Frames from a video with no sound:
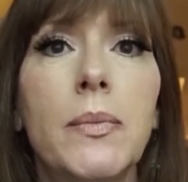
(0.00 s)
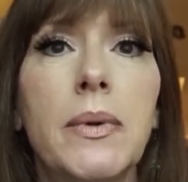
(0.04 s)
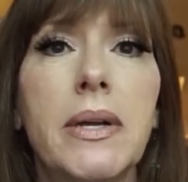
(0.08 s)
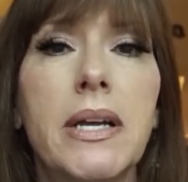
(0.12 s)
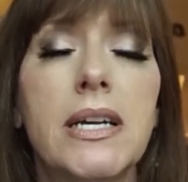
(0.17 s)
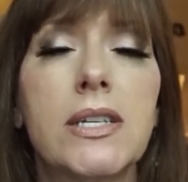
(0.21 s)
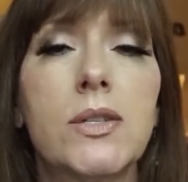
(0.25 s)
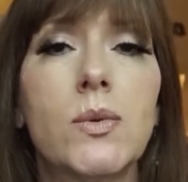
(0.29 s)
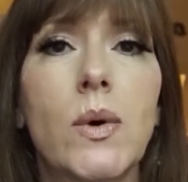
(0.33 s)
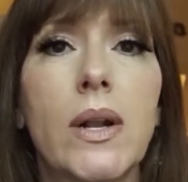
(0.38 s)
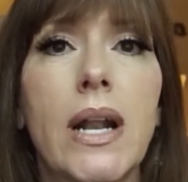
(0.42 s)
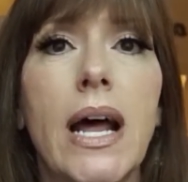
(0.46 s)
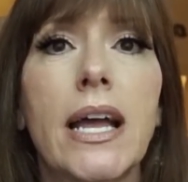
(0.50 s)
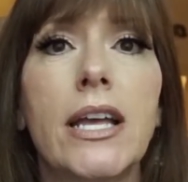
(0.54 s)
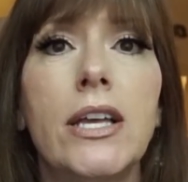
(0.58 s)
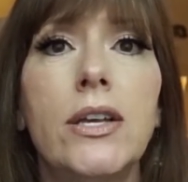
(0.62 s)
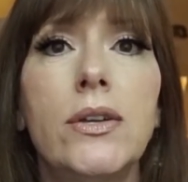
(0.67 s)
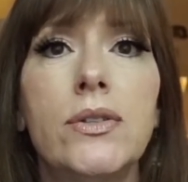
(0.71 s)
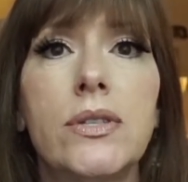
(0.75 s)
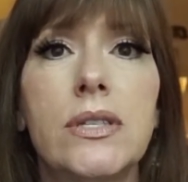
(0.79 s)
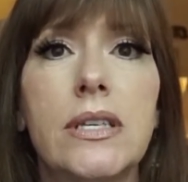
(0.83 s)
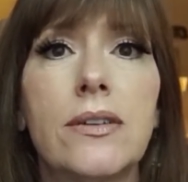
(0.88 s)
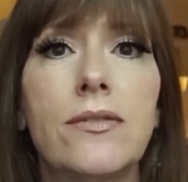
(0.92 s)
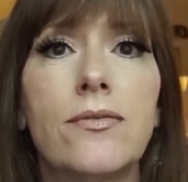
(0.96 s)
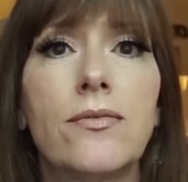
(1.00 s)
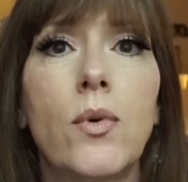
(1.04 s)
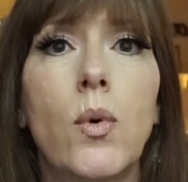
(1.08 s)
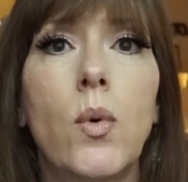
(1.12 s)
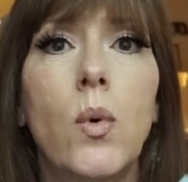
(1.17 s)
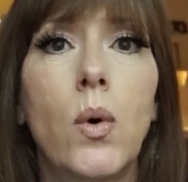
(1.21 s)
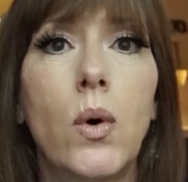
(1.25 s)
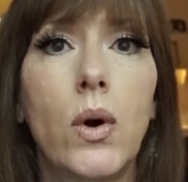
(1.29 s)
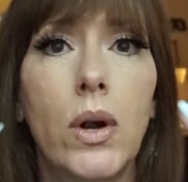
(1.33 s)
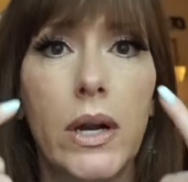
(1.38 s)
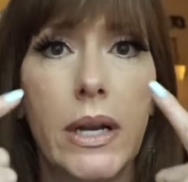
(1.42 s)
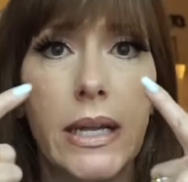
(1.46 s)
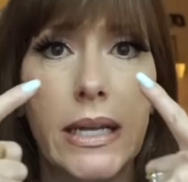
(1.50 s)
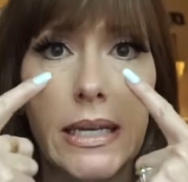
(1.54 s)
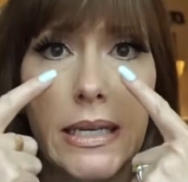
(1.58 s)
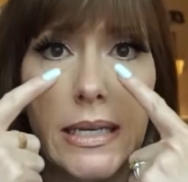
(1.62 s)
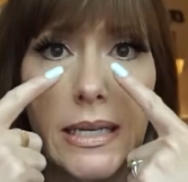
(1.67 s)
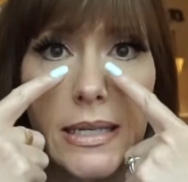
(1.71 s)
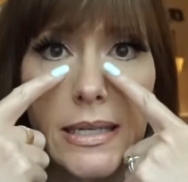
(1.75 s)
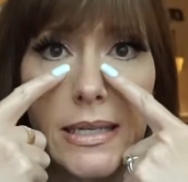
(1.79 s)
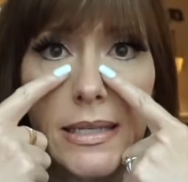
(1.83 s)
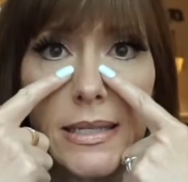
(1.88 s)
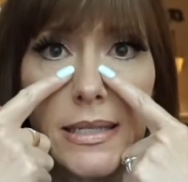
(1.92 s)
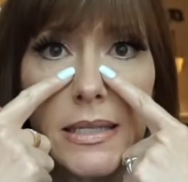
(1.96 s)
because what I use it for
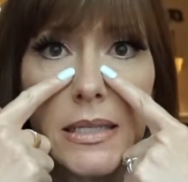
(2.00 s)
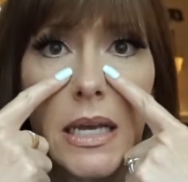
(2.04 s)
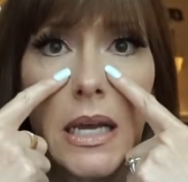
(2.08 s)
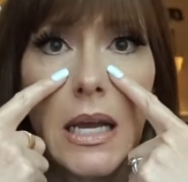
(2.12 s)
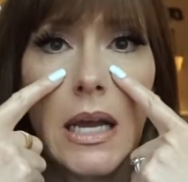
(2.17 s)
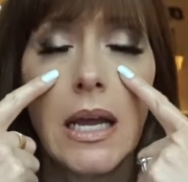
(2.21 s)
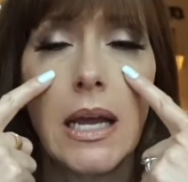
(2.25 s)
is